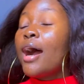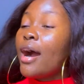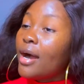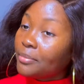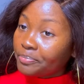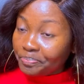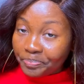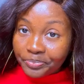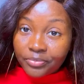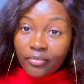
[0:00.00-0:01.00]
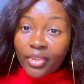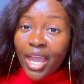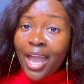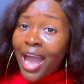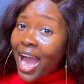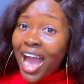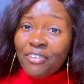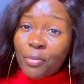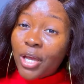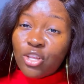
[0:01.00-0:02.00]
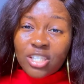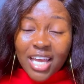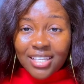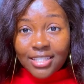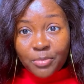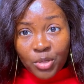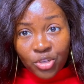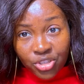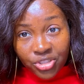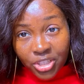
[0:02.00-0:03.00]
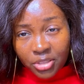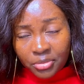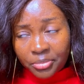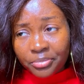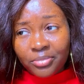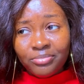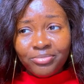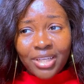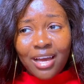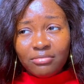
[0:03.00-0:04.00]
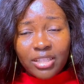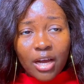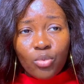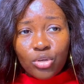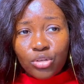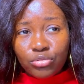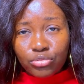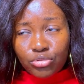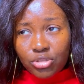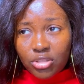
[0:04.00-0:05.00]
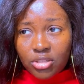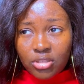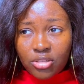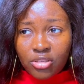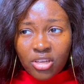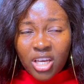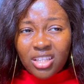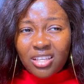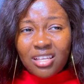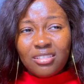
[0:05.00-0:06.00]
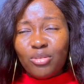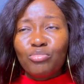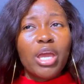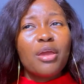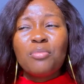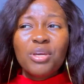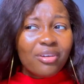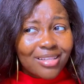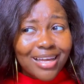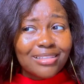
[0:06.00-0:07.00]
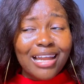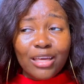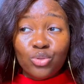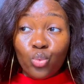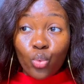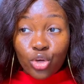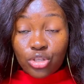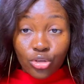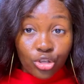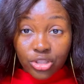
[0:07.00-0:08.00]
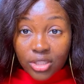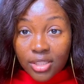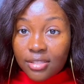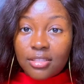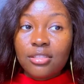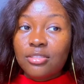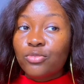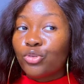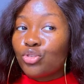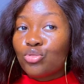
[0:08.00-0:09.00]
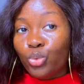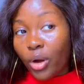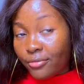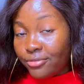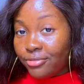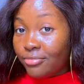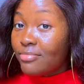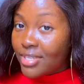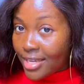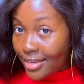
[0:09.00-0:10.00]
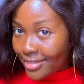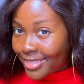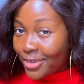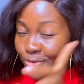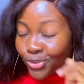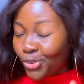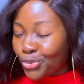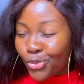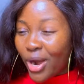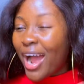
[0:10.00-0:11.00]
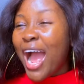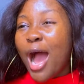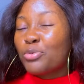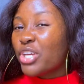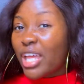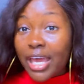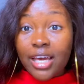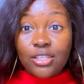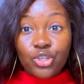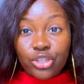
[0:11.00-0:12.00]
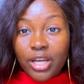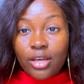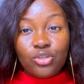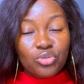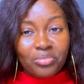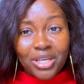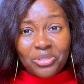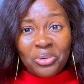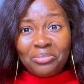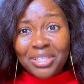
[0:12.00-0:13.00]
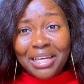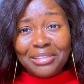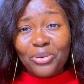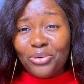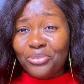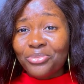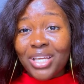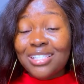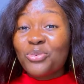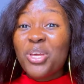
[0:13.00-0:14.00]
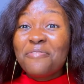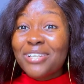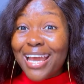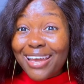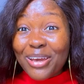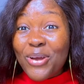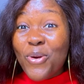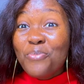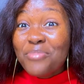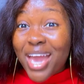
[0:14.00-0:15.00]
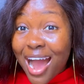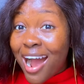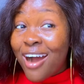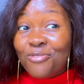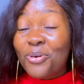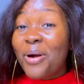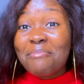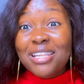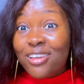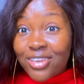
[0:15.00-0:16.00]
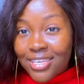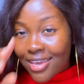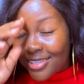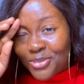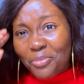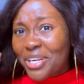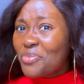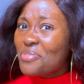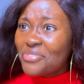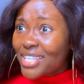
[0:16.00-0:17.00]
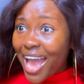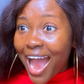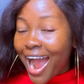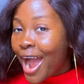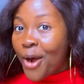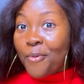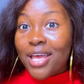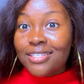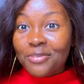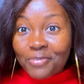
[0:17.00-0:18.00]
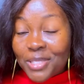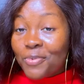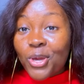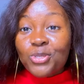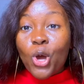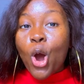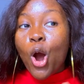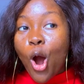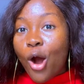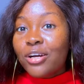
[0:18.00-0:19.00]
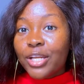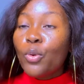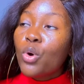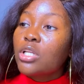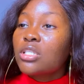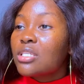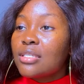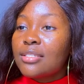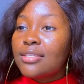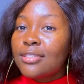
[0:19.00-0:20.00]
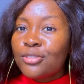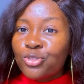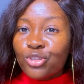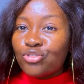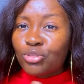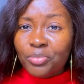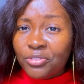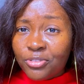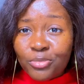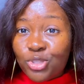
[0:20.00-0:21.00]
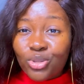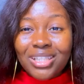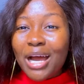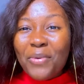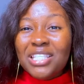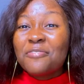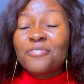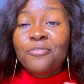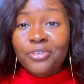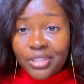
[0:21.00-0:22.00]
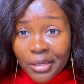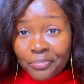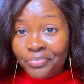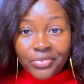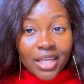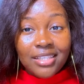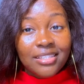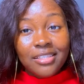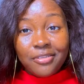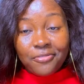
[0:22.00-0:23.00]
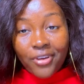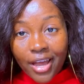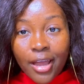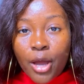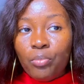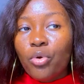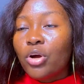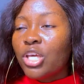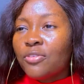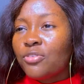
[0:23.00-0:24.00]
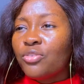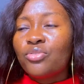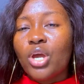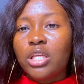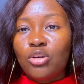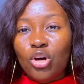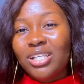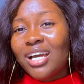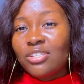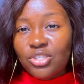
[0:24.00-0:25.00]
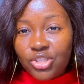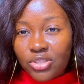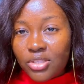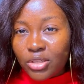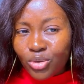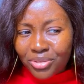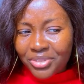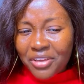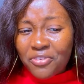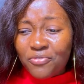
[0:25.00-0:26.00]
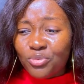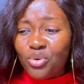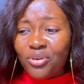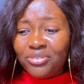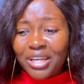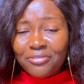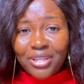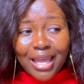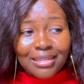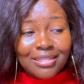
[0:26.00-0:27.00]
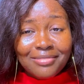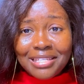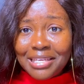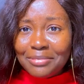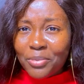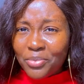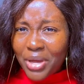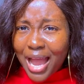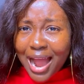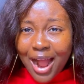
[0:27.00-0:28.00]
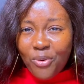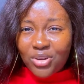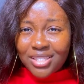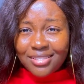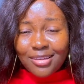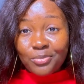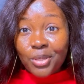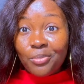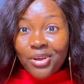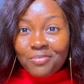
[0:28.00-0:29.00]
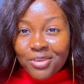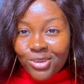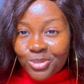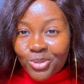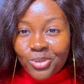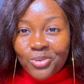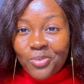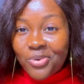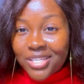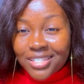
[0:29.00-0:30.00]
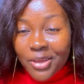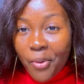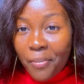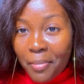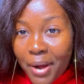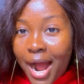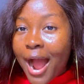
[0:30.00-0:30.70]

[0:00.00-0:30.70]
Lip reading: Everybody knows that in this immigration channel, they are one of those that immigrants are like the worst audience for you to have. Yes, if you don't know, I'm sure I can see other YouTubers complain and all of that. So if you like go near for 1 million years, nobody will even say, where is this place? Because all they want is just drop information. Now waiting favor them, at the end they fine. But if you're in other niches and all of that, even if you go offline for like 3 days, people what is happening? But immigration, nobody say oh papa.